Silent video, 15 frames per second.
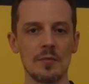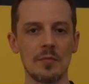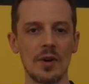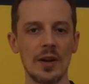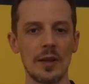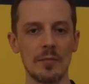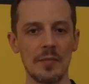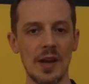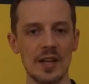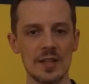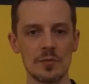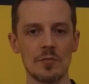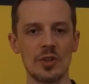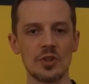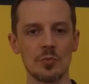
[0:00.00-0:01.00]
by
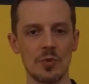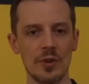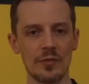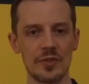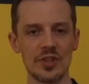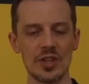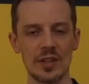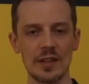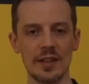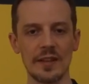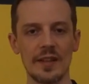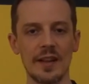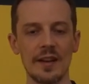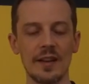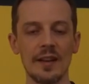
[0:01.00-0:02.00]
mass much more efficiently
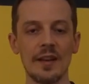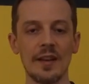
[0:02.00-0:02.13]
than